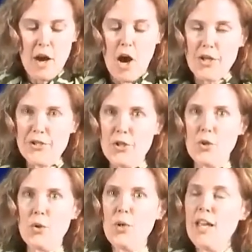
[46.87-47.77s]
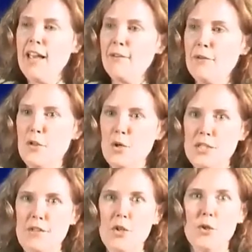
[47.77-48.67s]
Also, for
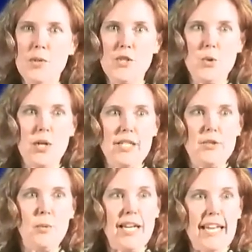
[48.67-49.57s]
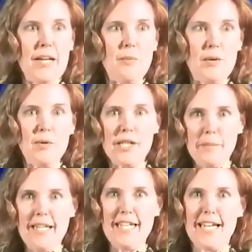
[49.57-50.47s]
those of you who enjoyed tweeting, we will
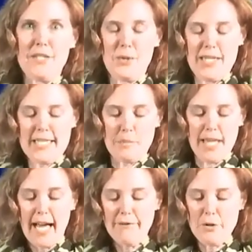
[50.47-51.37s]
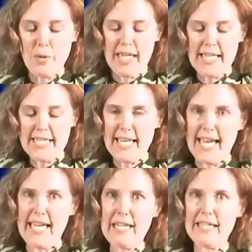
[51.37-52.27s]
be doing some live tweeting
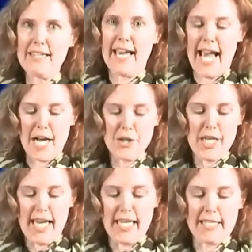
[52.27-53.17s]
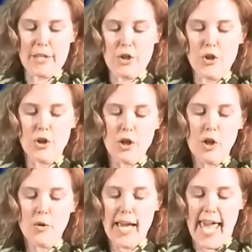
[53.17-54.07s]
today. The hashtag is
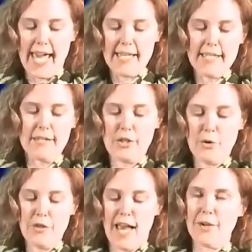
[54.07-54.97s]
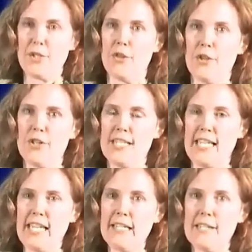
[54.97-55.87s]

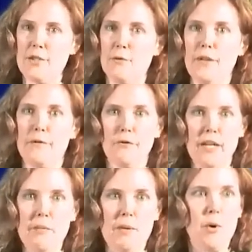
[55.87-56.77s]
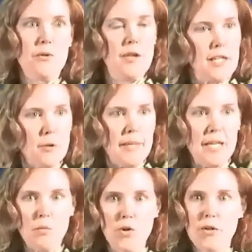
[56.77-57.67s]
NeuroEd2013, so feel free. We won't think you're
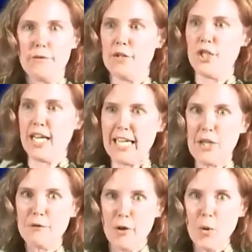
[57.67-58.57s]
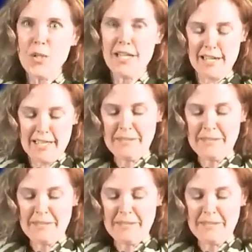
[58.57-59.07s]
being rude if you're checking your phone.